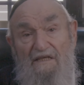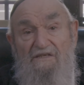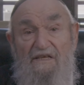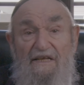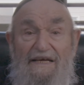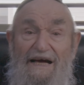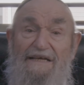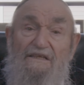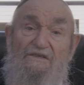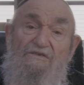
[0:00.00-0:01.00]
let's see the
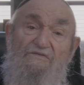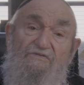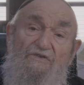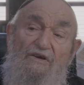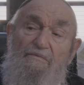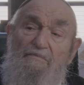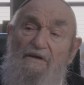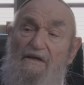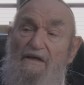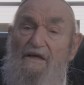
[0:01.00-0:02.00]
gadlus of Stoim.
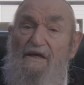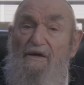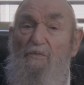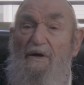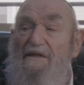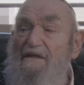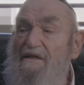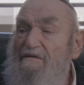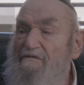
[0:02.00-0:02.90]
He went,